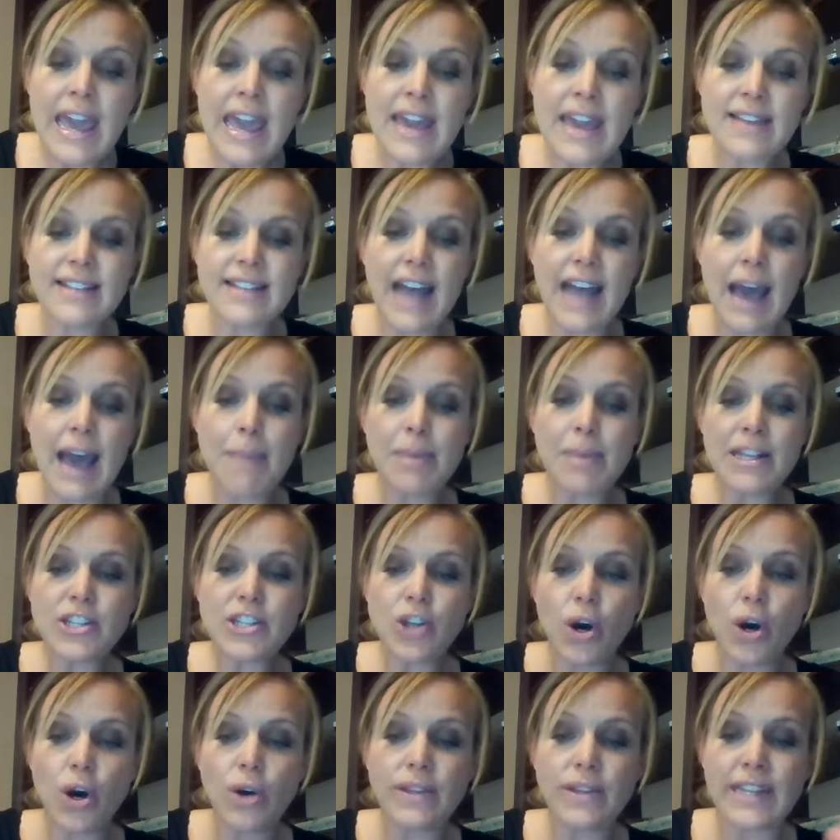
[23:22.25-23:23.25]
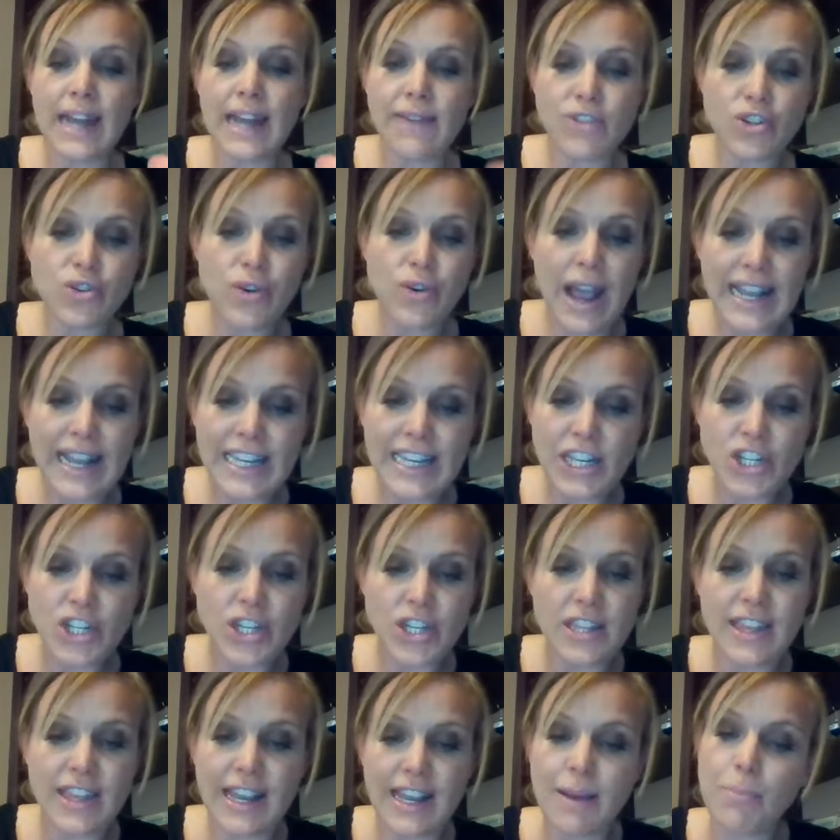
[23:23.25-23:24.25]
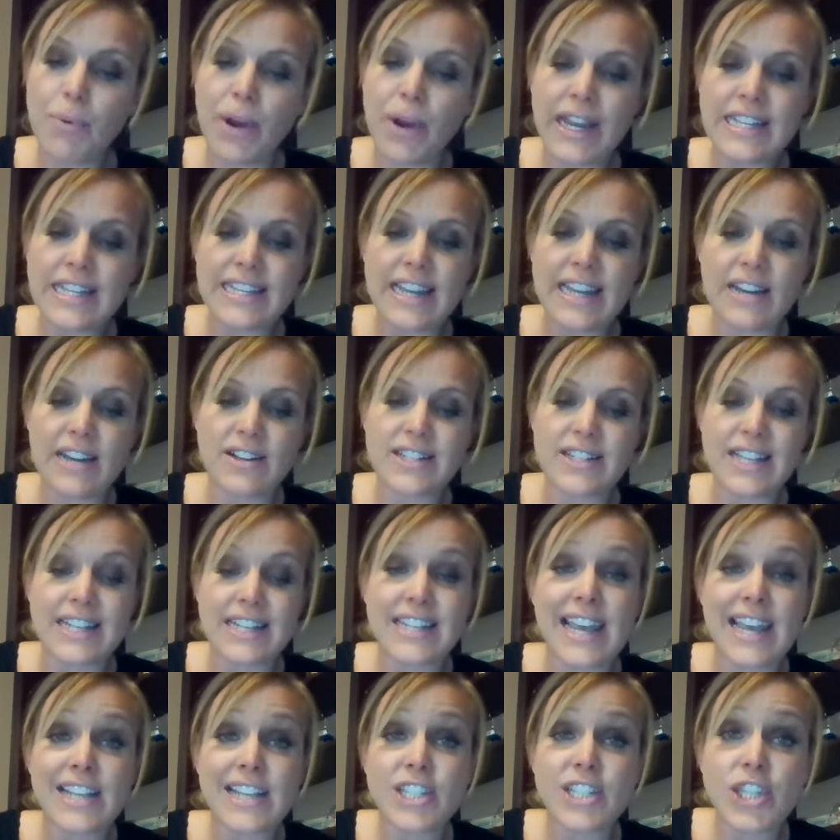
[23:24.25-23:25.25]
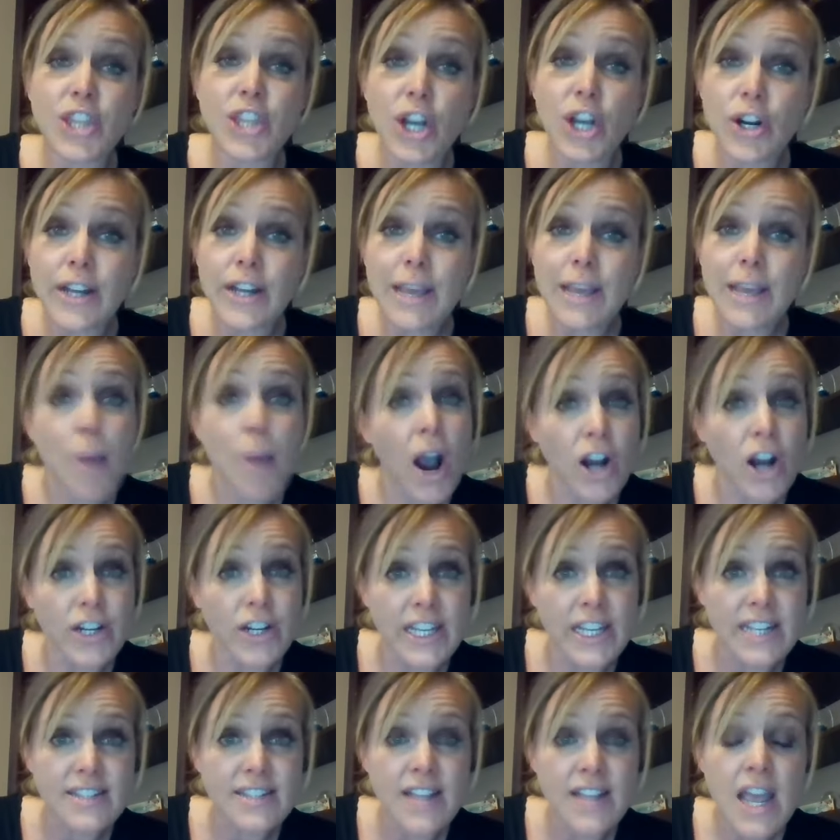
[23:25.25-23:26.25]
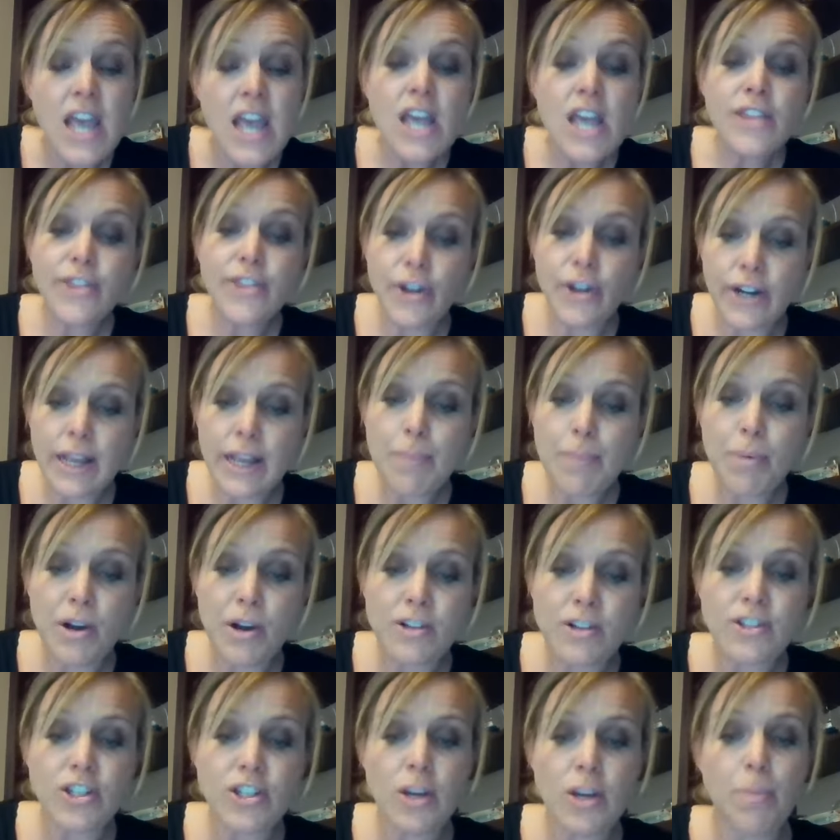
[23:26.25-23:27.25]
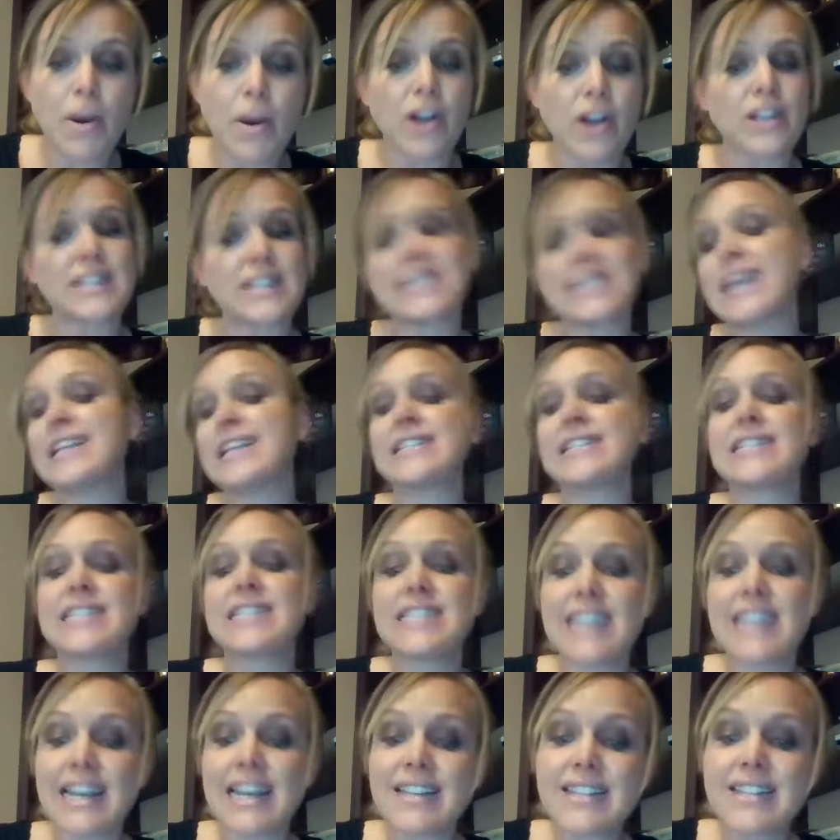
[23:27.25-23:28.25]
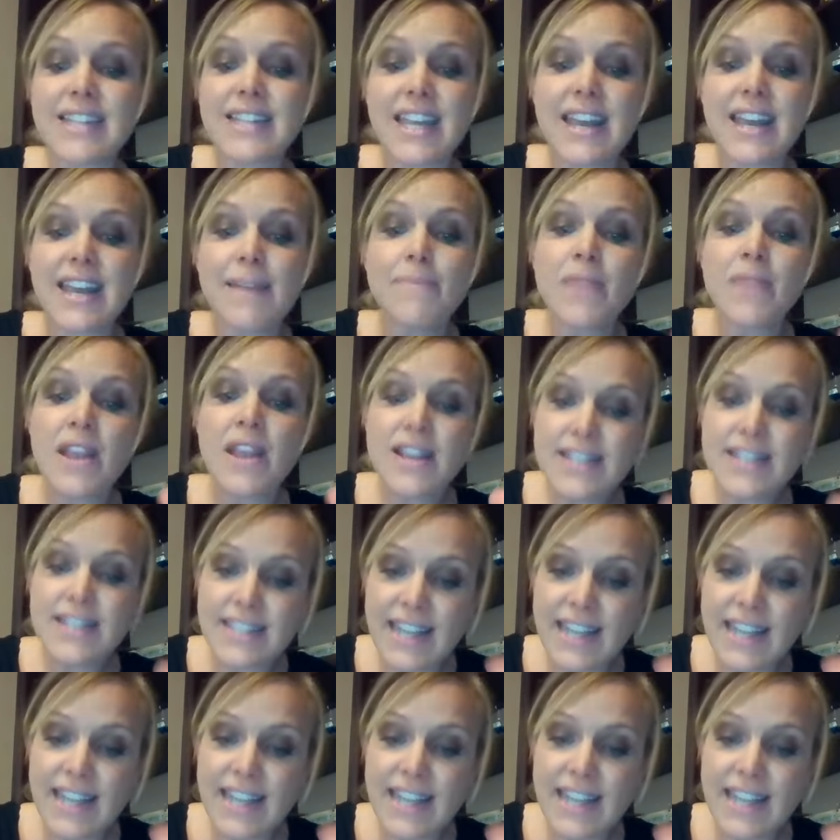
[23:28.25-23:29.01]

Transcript: Is I've been told, and I have a tracking sheet that can break it down, is that it takes 30 parties, 30 personal parties, and 60